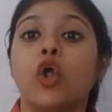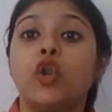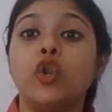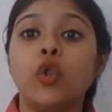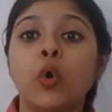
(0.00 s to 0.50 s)

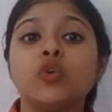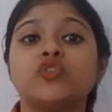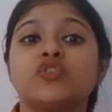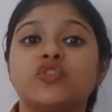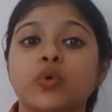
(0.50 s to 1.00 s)
no
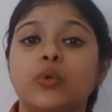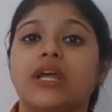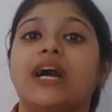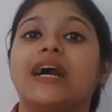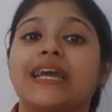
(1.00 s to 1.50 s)
suit
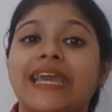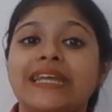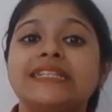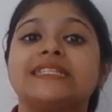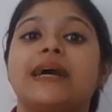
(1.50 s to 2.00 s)

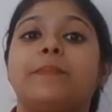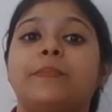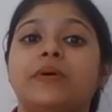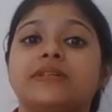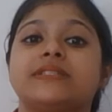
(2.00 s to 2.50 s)
against a
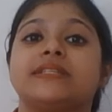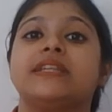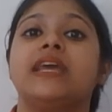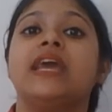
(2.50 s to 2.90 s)
person